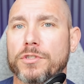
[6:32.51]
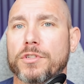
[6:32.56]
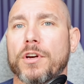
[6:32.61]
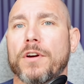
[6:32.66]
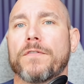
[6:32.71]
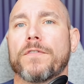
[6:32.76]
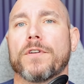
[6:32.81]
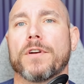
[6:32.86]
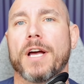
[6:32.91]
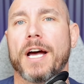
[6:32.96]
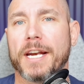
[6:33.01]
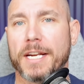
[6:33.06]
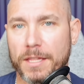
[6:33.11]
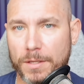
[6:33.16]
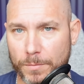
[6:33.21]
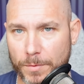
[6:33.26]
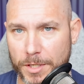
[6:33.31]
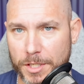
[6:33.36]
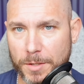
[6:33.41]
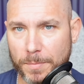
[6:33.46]
So if you're not in
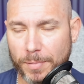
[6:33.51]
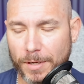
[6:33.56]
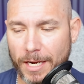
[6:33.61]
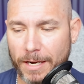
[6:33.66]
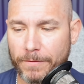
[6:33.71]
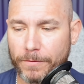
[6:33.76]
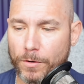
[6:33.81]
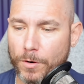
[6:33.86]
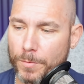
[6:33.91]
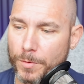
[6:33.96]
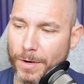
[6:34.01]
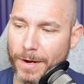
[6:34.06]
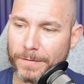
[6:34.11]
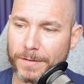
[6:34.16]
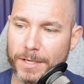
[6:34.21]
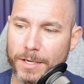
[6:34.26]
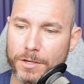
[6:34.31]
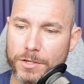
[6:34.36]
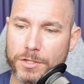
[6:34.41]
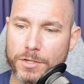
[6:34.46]
the RIDGID platform, you'll
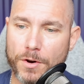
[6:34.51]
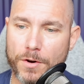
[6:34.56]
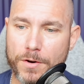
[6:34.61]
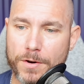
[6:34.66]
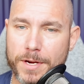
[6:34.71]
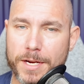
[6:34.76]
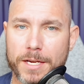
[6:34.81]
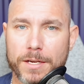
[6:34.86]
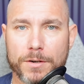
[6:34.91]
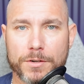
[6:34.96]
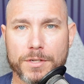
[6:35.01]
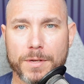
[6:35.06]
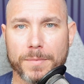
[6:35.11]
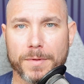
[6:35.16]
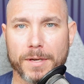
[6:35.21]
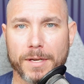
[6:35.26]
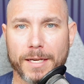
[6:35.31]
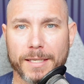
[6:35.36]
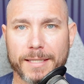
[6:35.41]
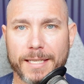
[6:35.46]
have to get a starter kit or
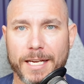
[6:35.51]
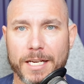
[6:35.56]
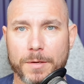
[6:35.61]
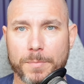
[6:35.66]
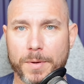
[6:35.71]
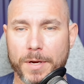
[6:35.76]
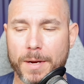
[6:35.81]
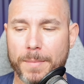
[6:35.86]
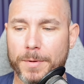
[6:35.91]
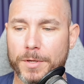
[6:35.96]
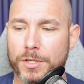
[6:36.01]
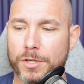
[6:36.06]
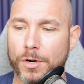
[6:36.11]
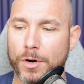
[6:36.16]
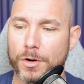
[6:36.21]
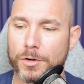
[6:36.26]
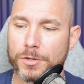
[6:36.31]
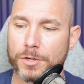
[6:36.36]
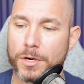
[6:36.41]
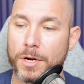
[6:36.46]
something like that to pick up a
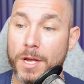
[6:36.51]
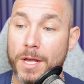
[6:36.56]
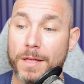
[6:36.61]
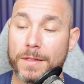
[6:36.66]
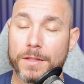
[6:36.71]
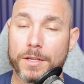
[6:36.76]
charger.